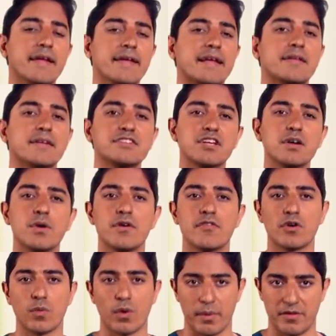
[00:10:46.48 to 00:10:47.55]
Now let's go
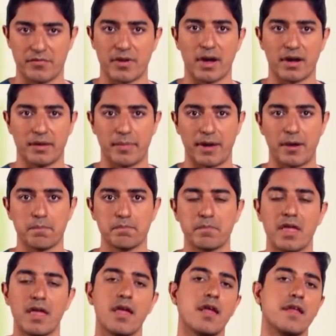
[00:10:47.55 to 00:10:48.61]
over what we've talked about.
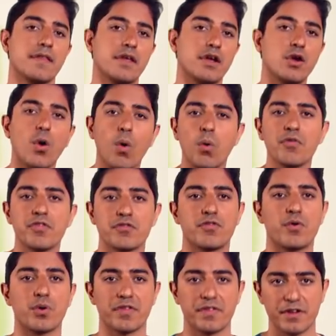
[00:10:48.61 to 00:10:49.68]
The goal of the
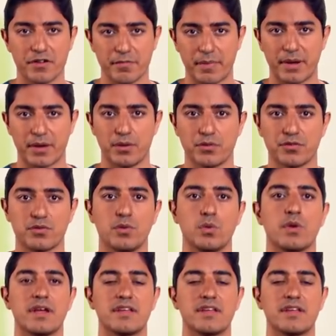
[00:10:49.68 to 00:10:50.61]
fourth year of medical school